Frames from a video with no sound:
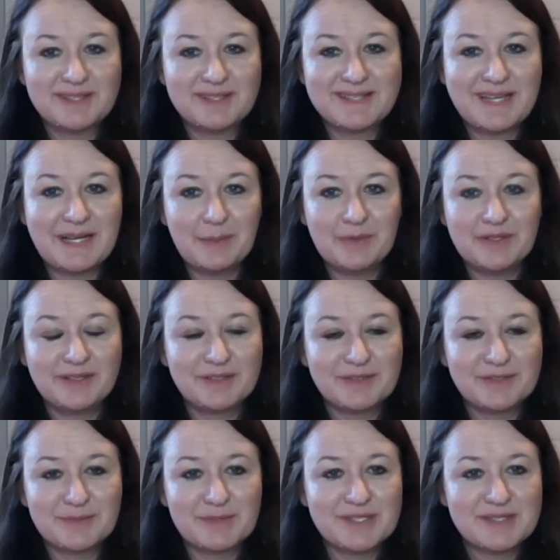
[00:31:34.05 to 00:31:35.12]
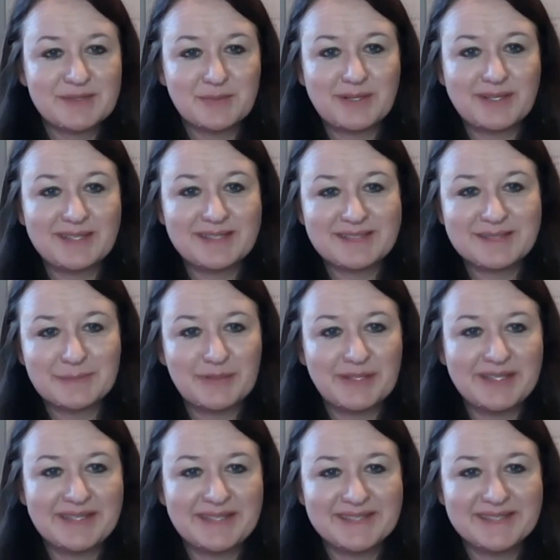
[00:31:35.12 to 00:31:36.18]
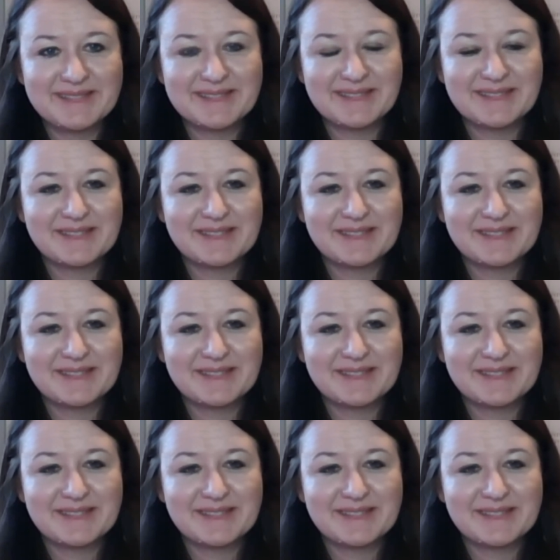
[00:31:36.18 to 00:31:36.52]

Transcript: things happen and there's a reason why it's in place.